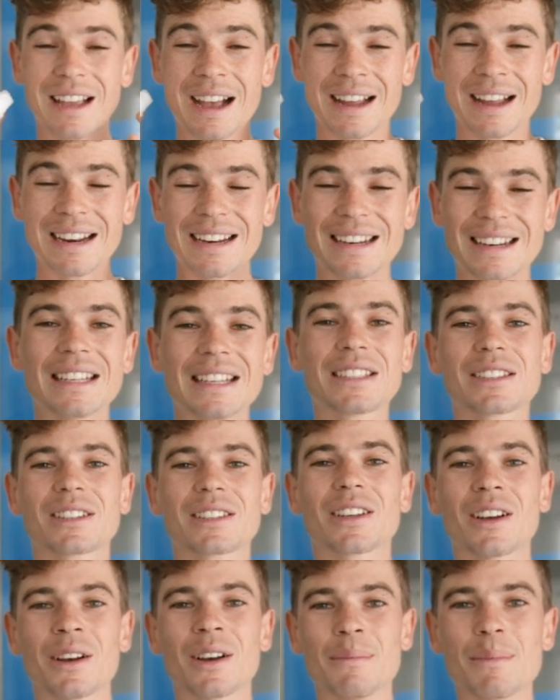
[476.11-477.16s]
at
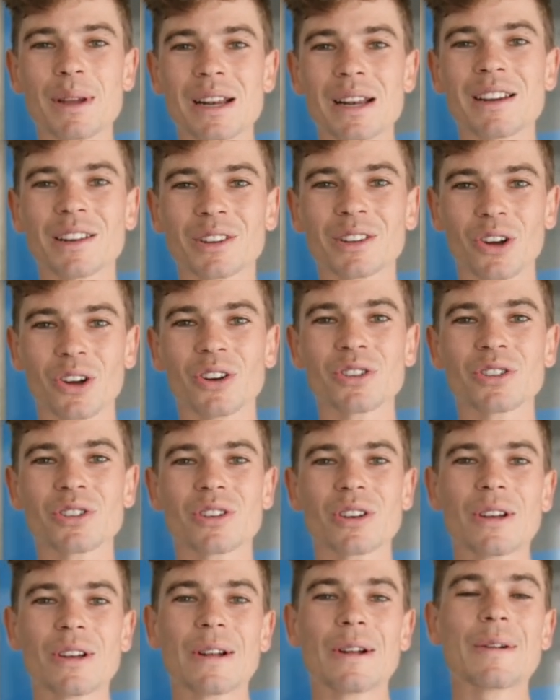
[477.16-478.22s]
least a million
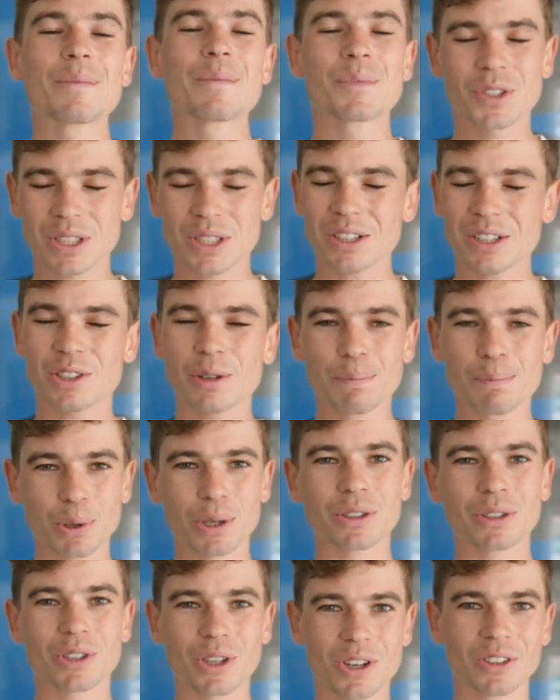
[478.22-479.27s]
dollars, starts to
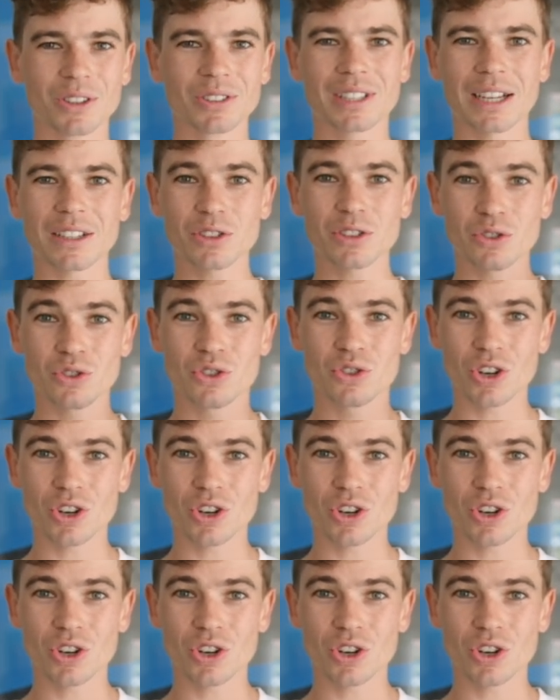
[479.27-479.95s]
put into context